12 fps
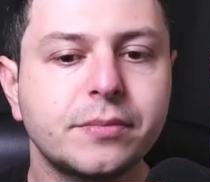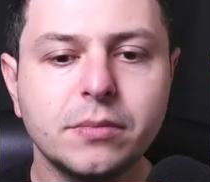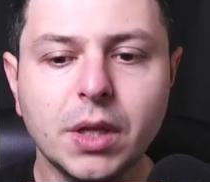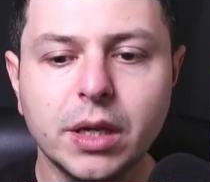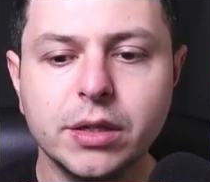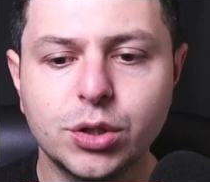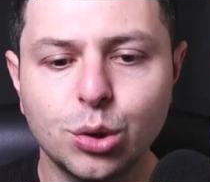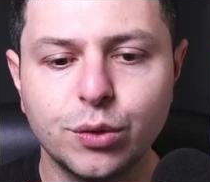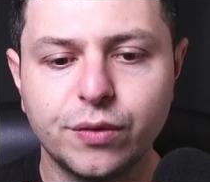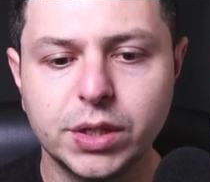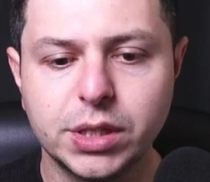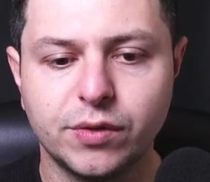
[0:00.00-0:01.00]
So
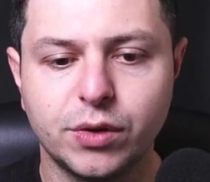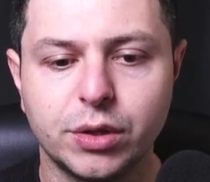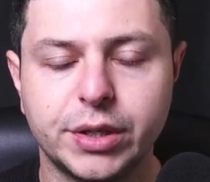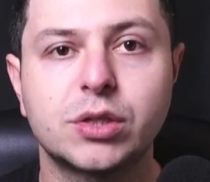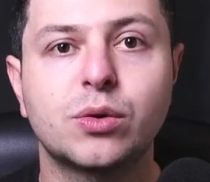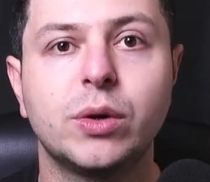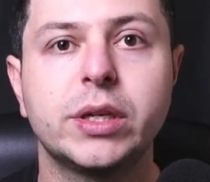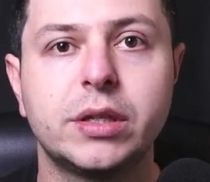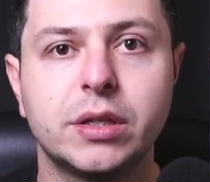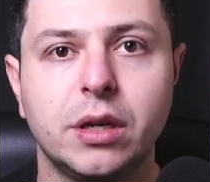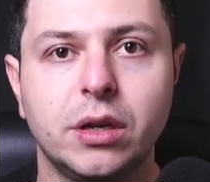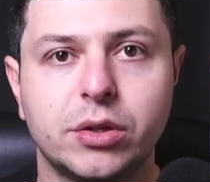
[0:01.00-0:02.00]
first of all, there's quite
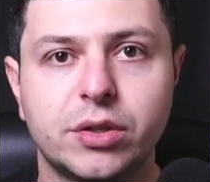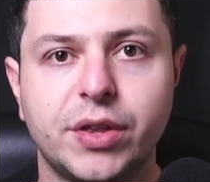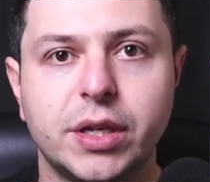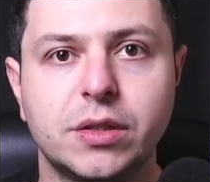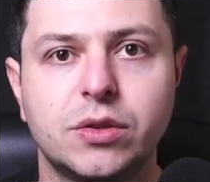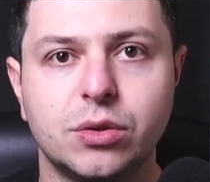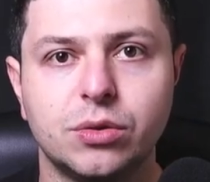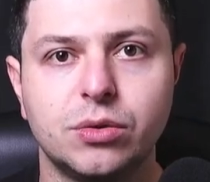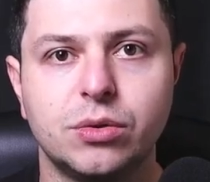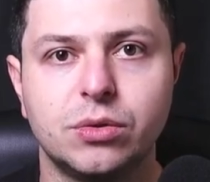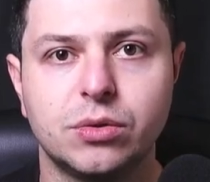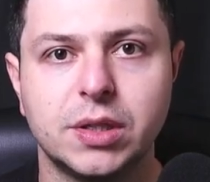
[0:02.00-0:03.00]
a lot of things
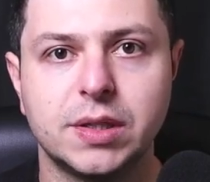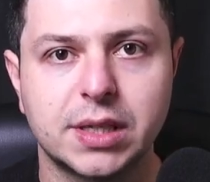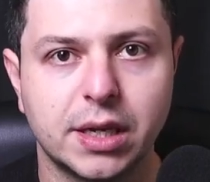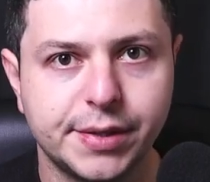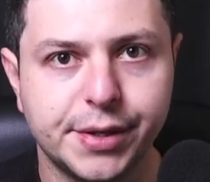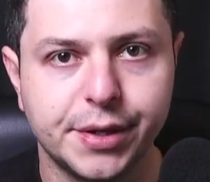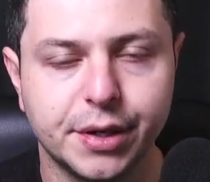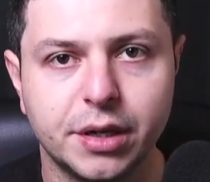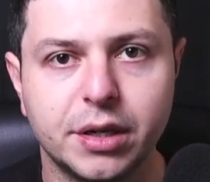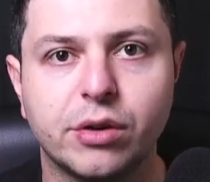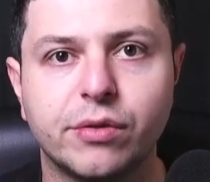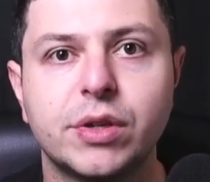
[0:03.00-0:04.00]
to discuss here.
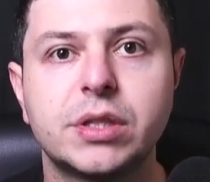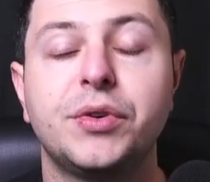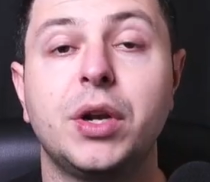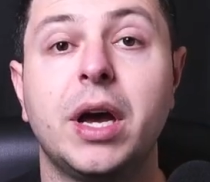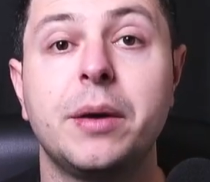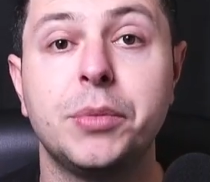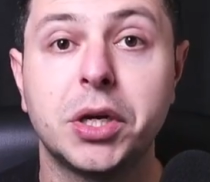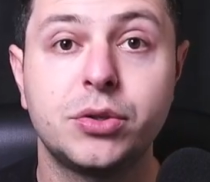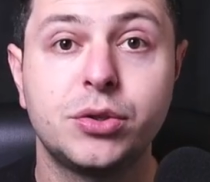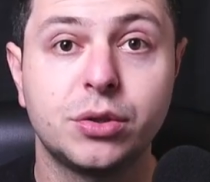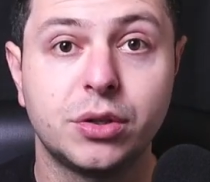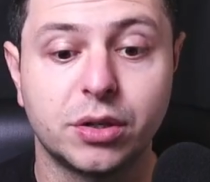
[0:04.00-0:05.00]
Now, first of all, I'm not
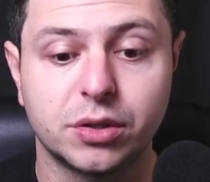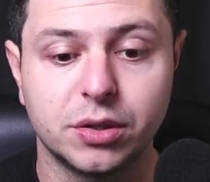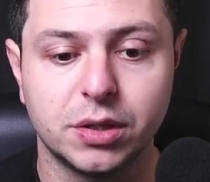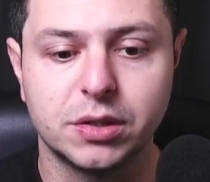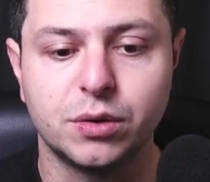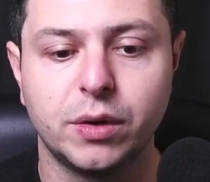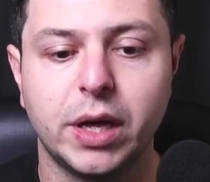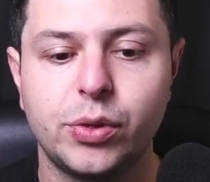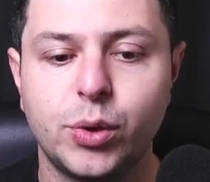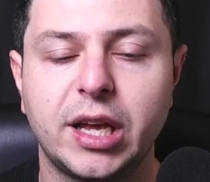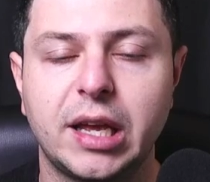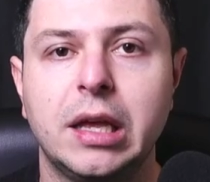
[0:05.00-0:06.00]
your doctor. So
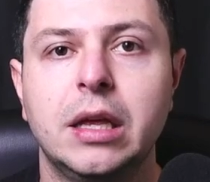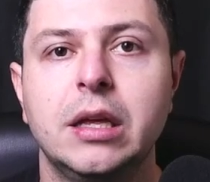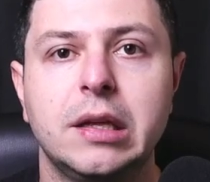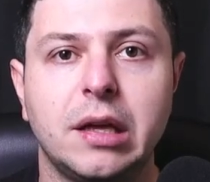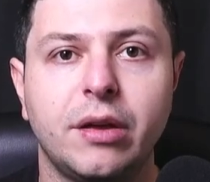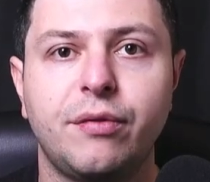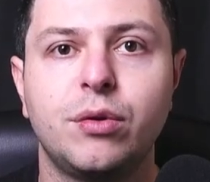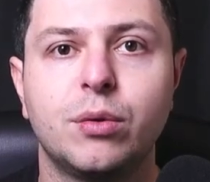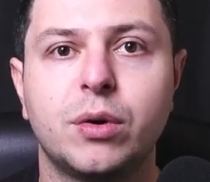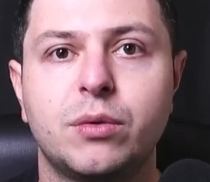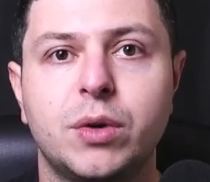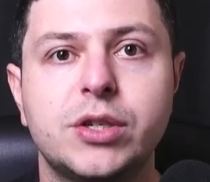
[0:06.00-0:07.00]
Andre, if you
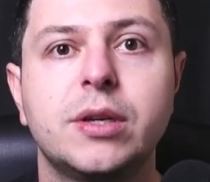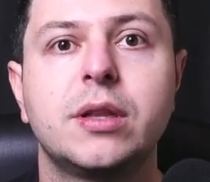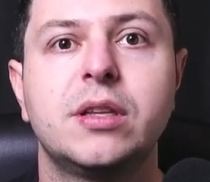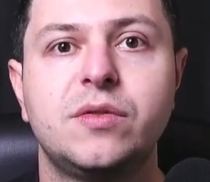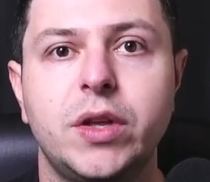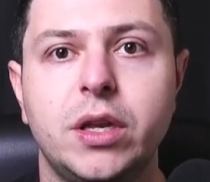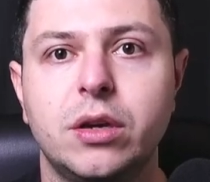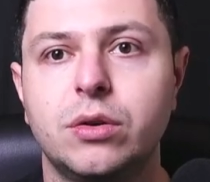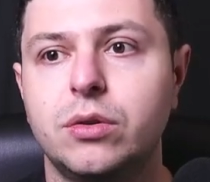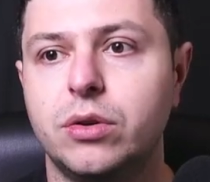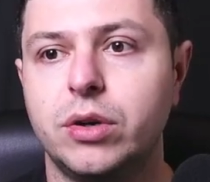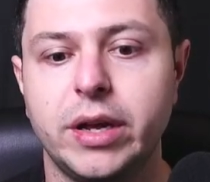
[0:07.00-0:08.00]
are watching this video
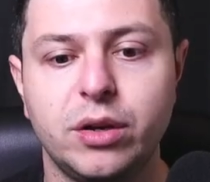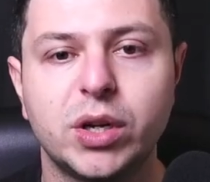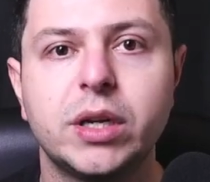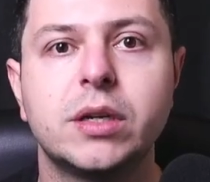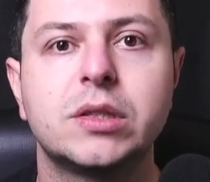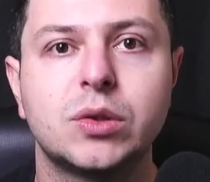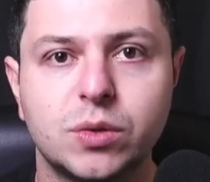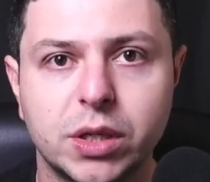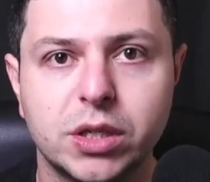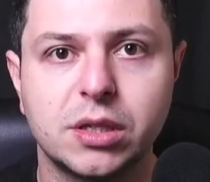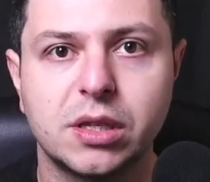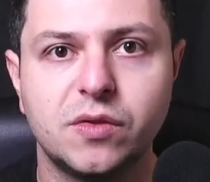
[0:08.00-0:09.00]
or anyone else who's
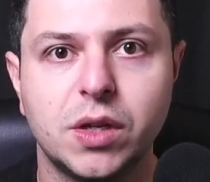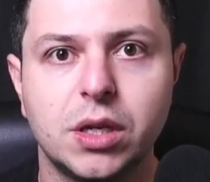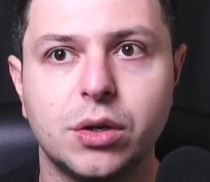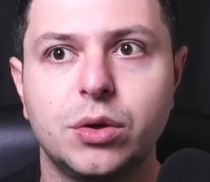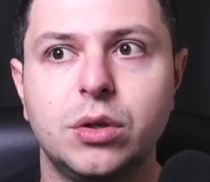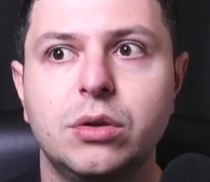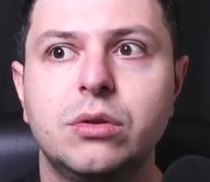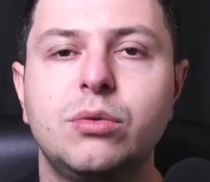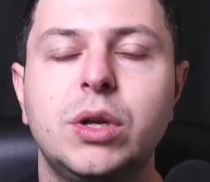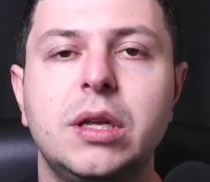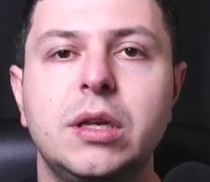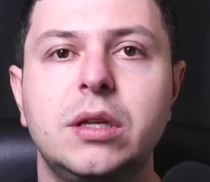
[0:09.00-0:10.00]
watching this video, you
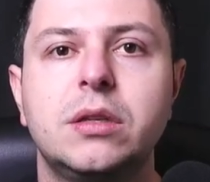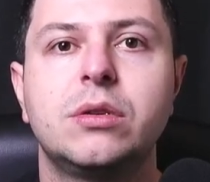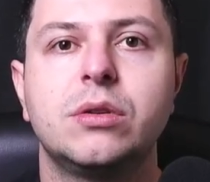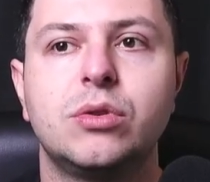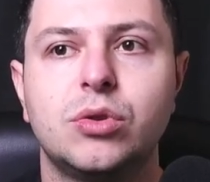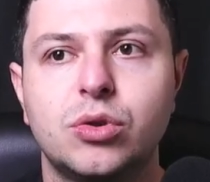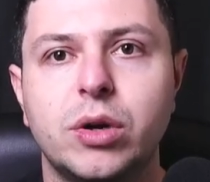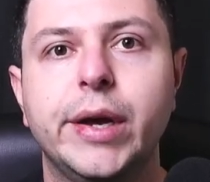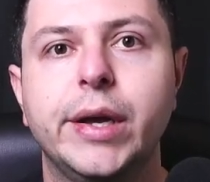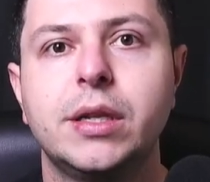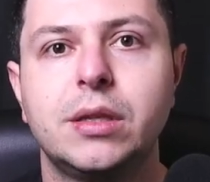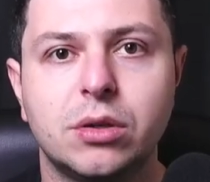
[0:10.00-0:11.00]
really need to try
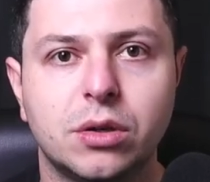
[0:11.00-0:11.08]
and talk